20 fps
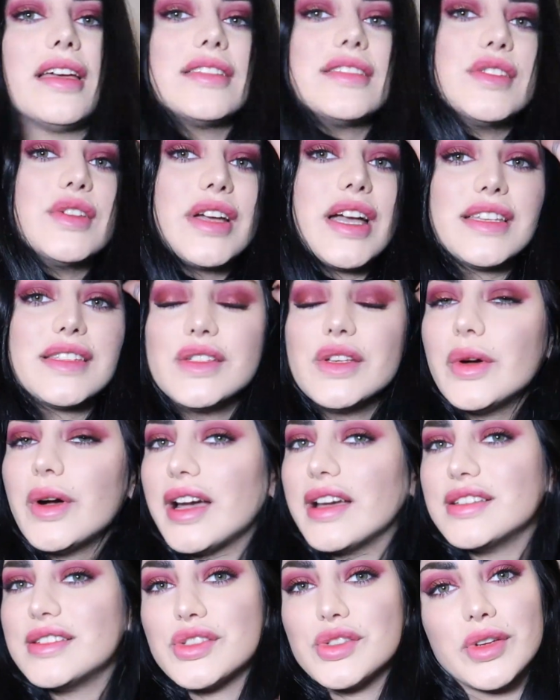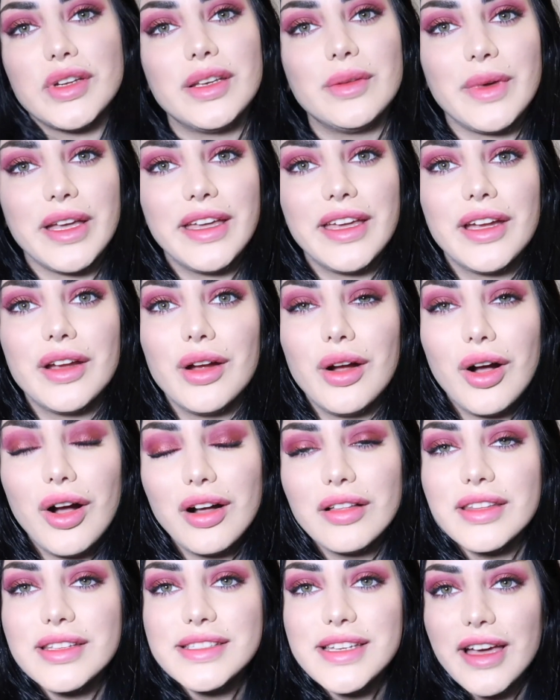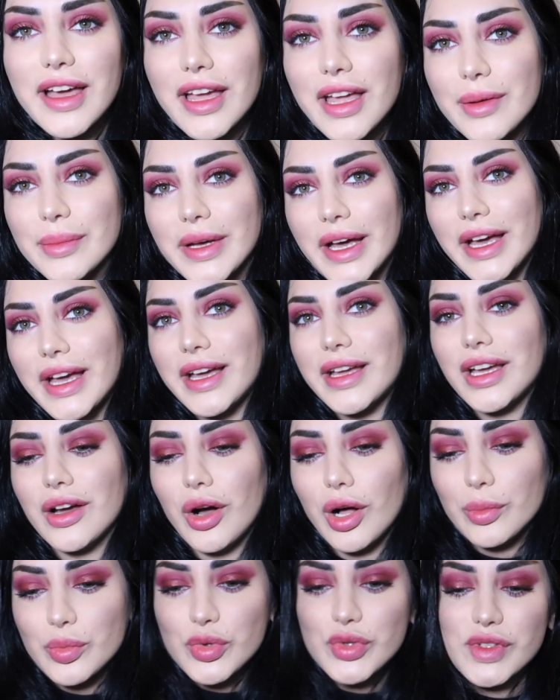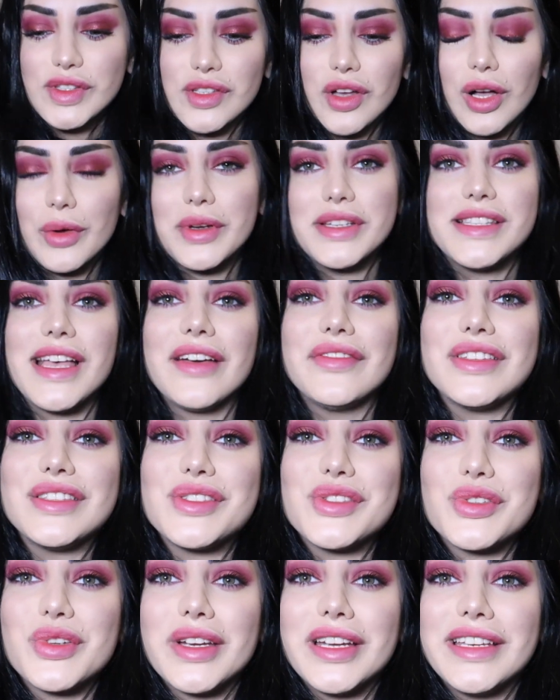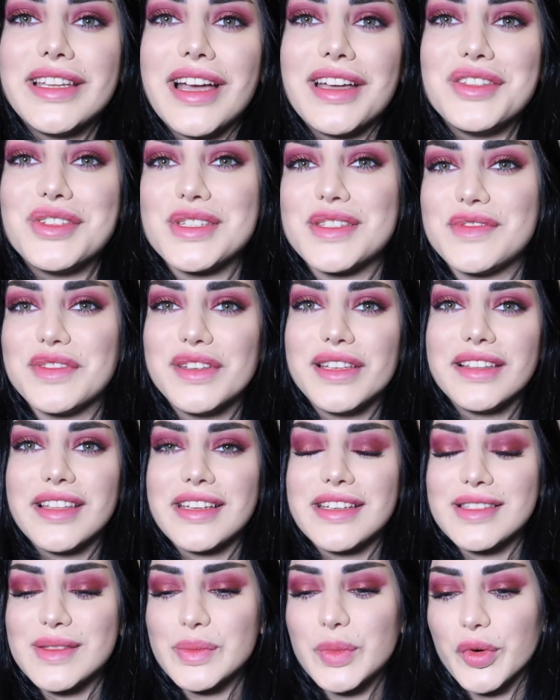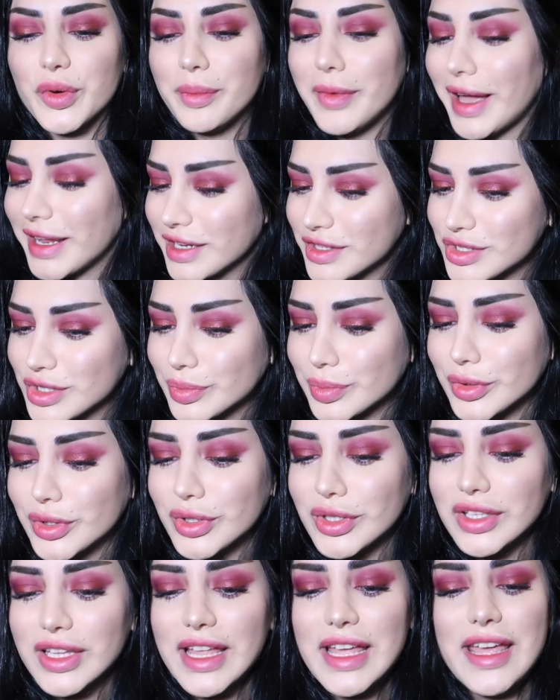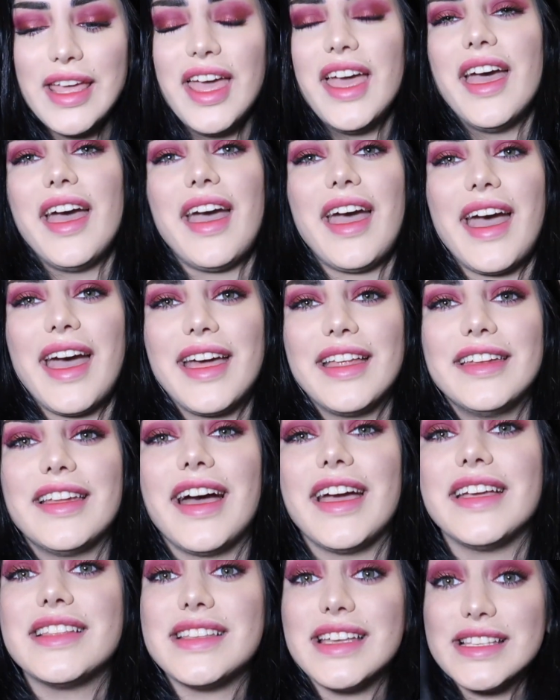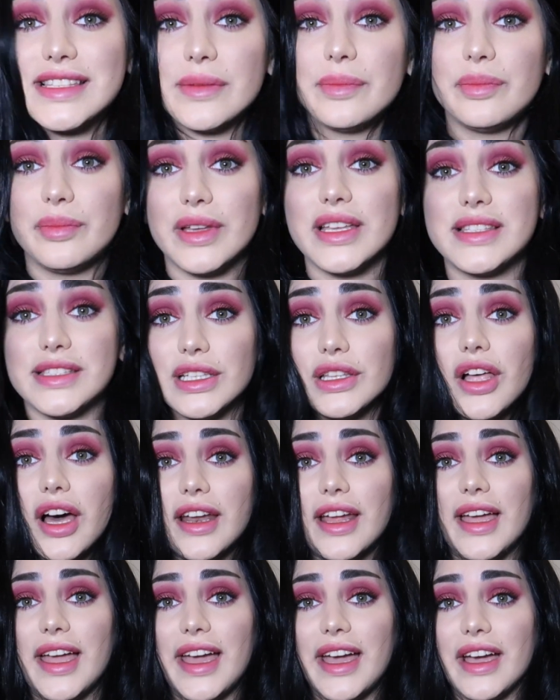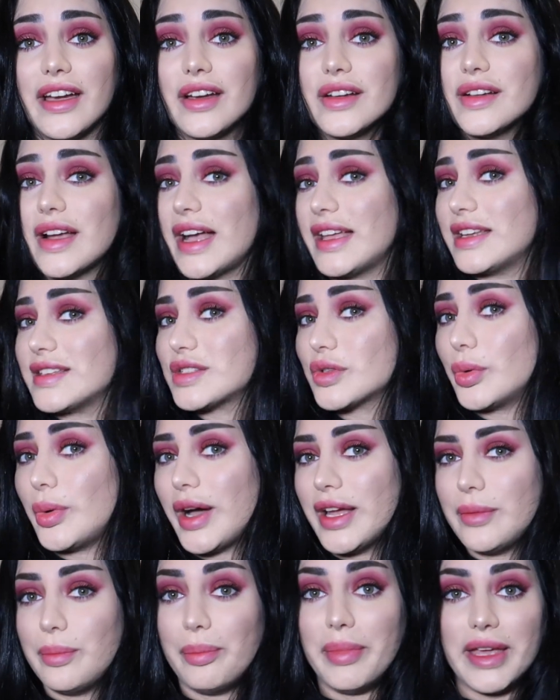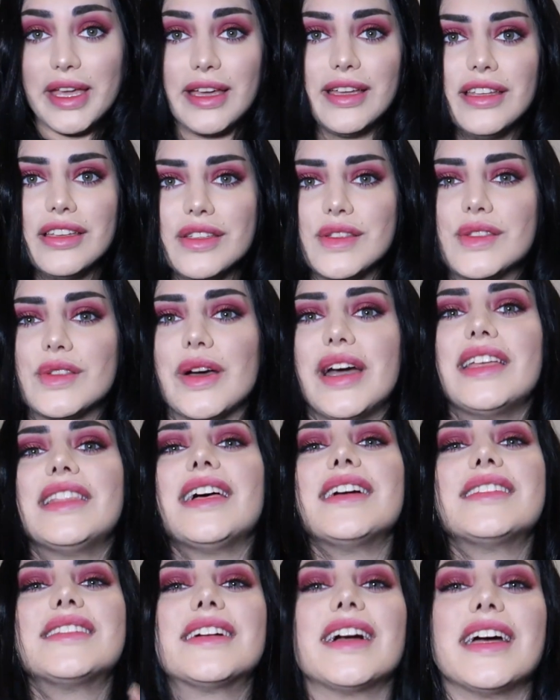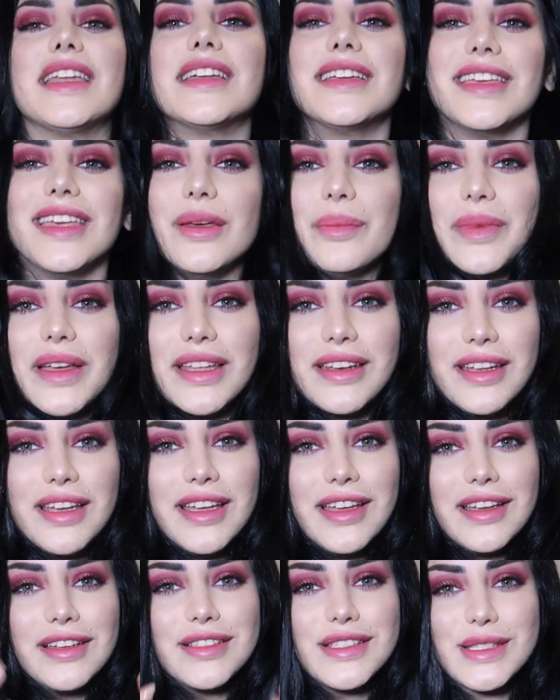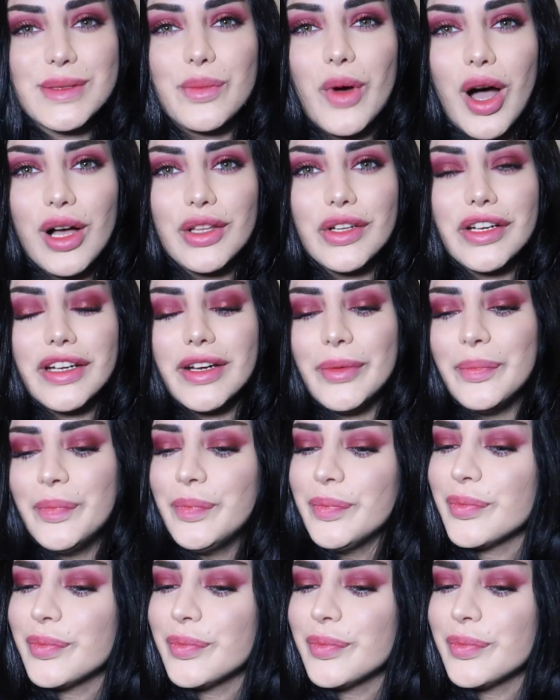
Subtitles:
as you guys know, I straighten my hair all the time. I almost always have it straight. I just feel like it's more manageable, and it's a lot of hair and it's quite big, so I like to kind of keep it smaller.